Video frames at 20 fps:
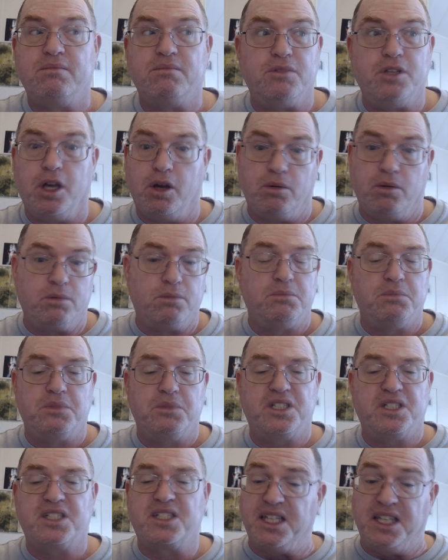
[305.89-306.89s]
No.
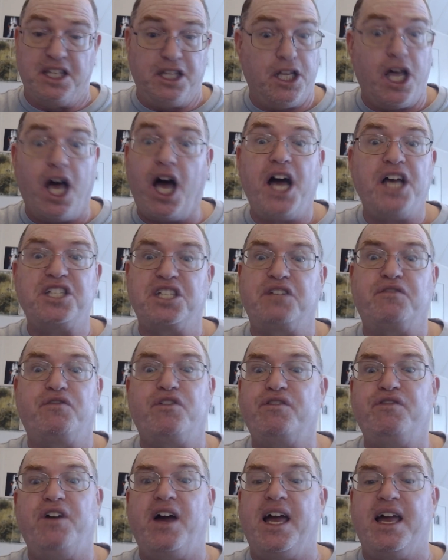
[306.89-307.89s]
Is this a loss
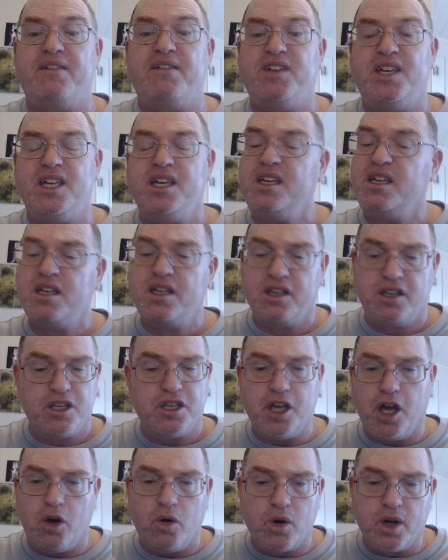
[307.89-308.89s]
for 5e?
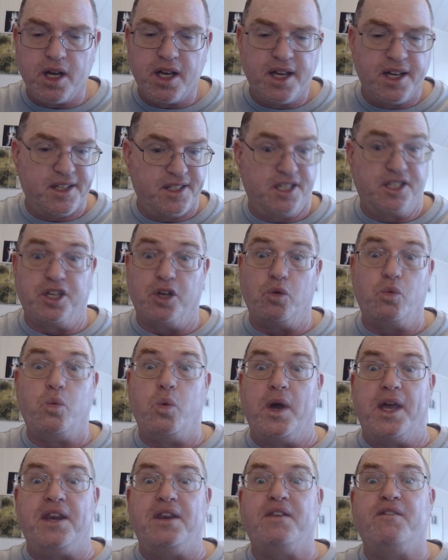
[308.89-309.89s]
No. Is this a
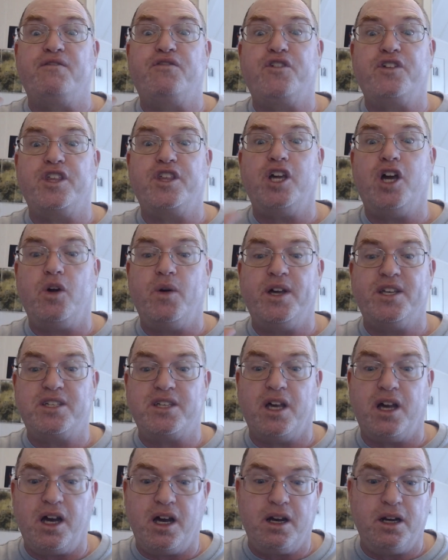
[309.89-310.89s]
win for the
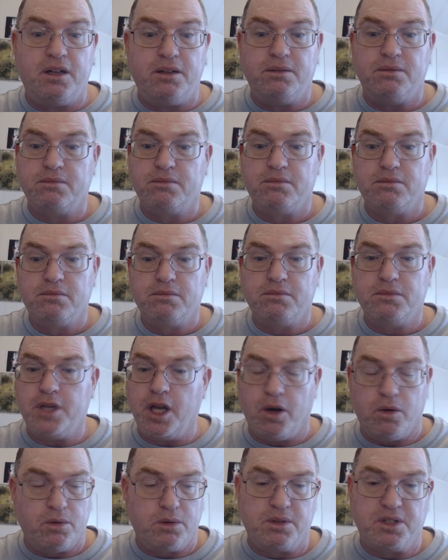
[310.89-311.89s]
OSR?
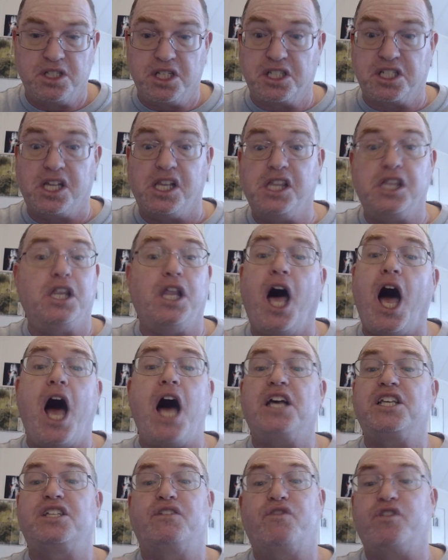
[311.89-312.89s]
No. Is this a
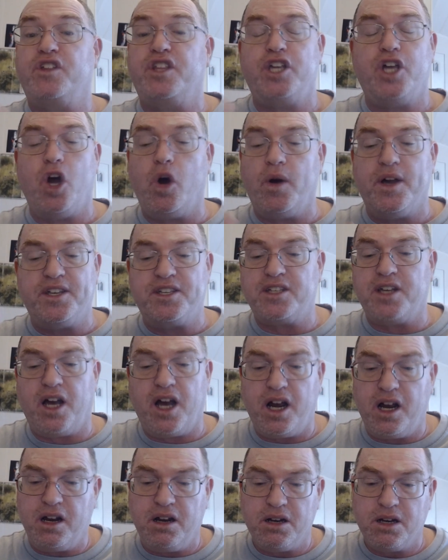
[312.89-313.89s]
loss for the
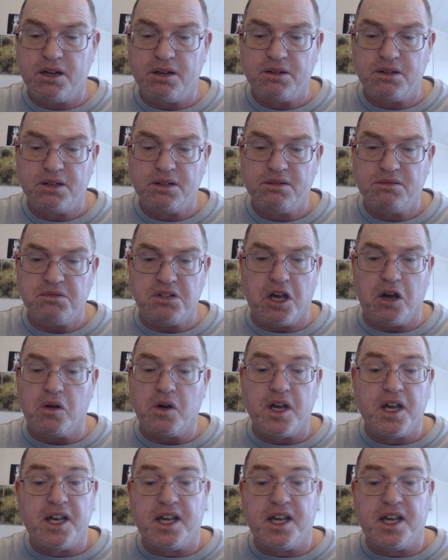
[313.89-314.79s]
OSR? No.